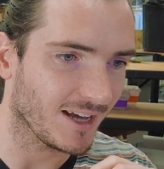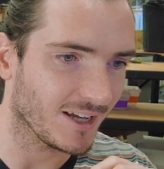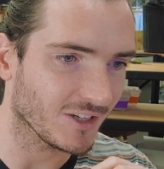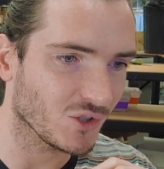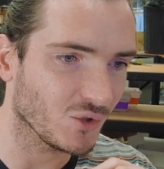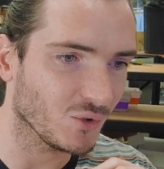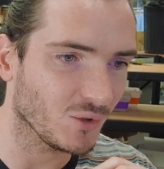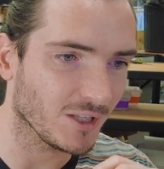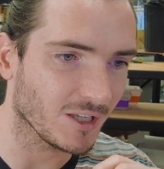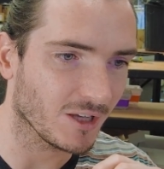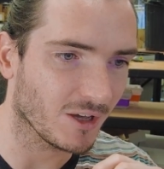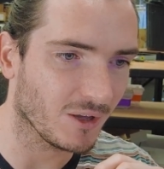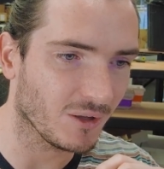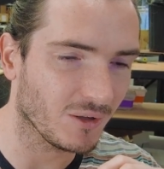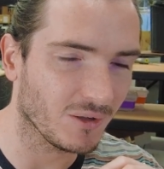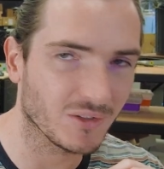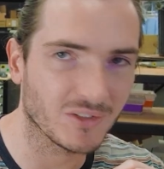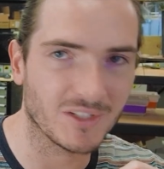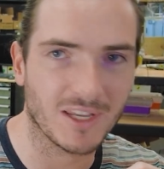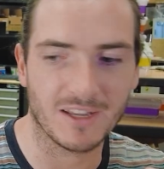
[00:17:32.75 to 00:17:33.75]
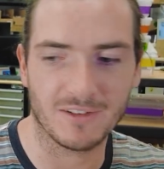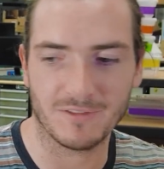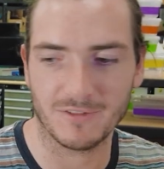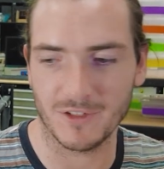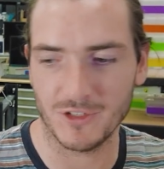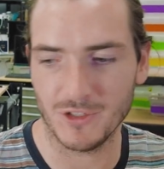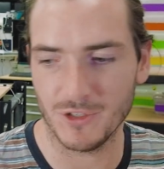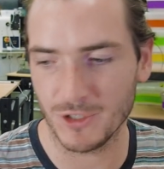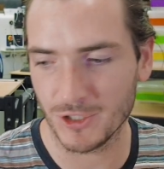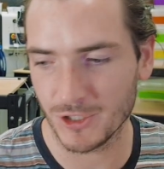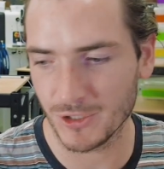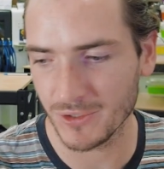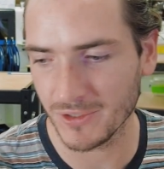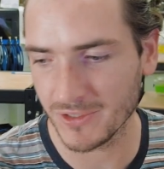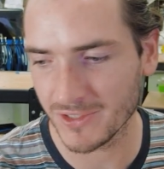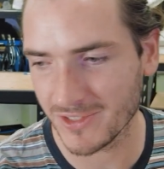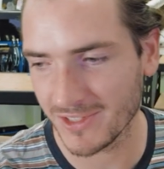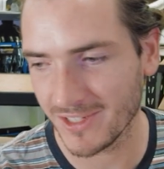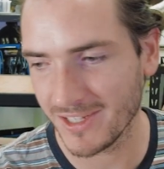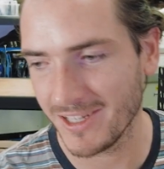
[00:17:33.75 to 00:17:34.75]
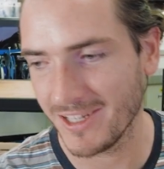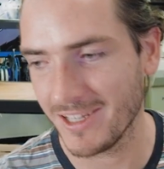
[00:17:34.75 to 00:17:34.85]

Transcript: tooling holes and fiducials.